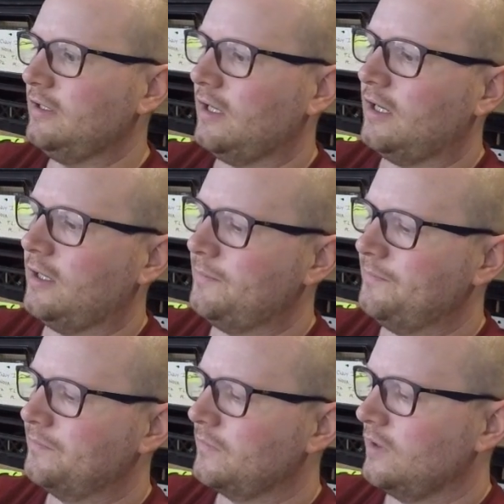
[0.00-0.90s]

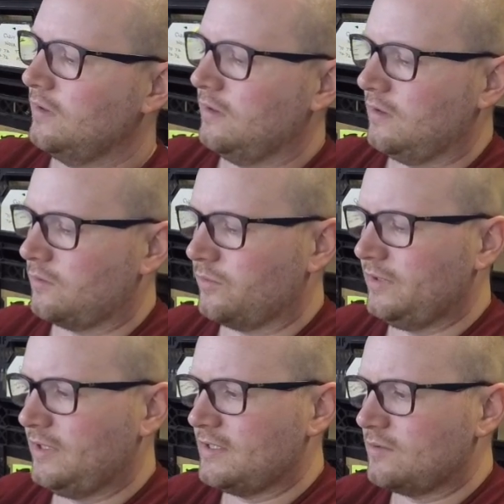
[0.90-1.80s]
Um, they're
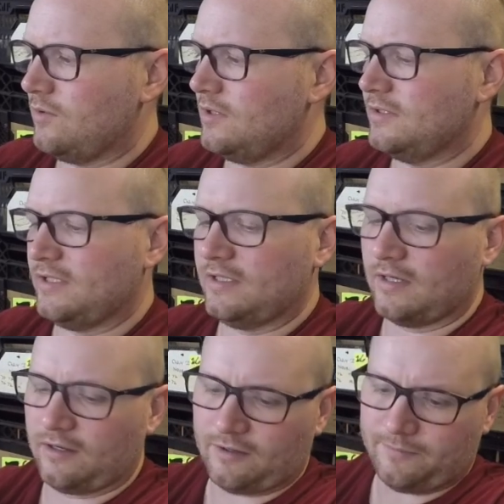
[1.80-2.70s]
really nice quality.
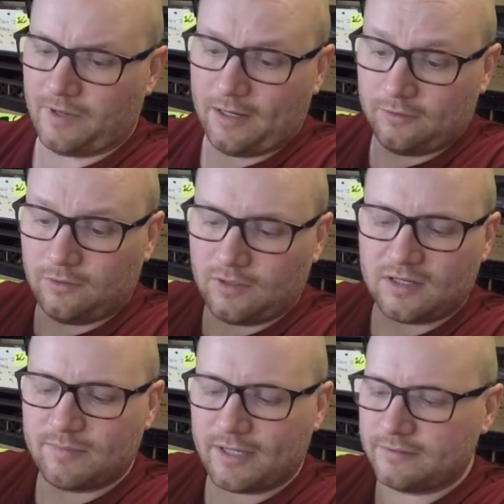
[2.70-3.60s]
Um, I don't know a lot
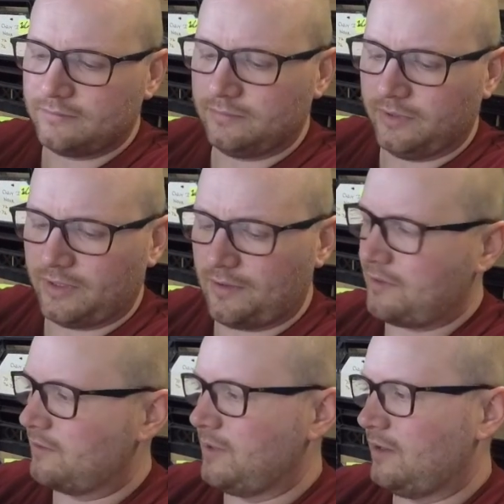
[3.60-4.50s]
about them, but
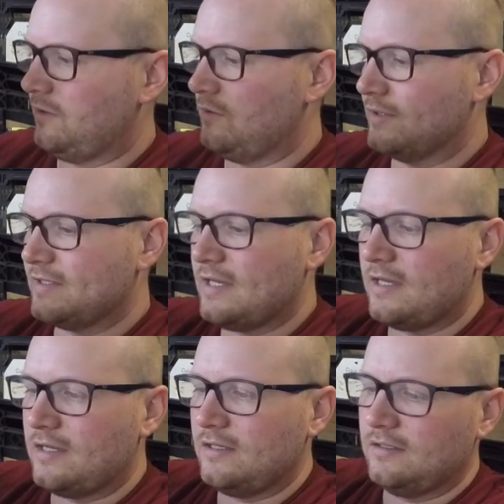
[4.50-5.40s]
they're made in the
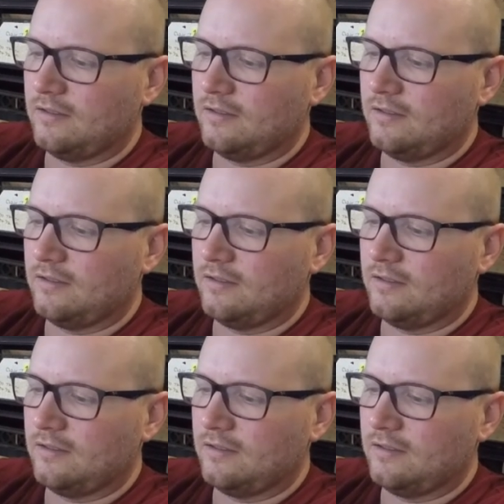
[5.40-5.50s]
USA.